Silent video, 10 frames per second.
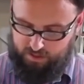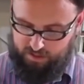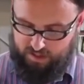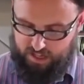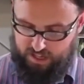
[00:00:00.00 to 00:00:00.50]

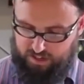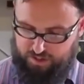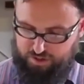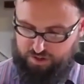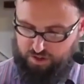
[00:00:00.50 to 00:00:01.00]
And it
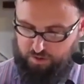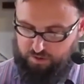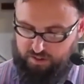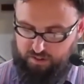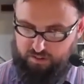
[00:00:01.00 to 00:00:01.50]

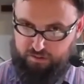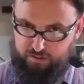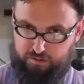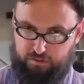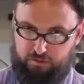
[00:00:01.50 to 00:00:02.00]
shows his
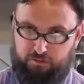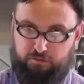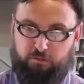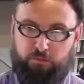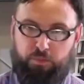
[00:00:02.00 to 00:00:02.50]

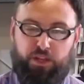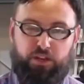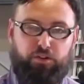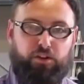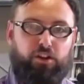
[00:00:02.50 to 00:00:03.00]

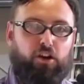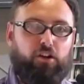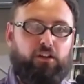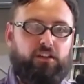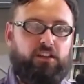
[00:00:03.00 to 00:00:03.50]

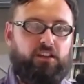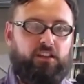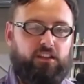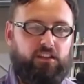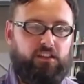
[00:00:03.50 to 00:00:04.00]
superiority,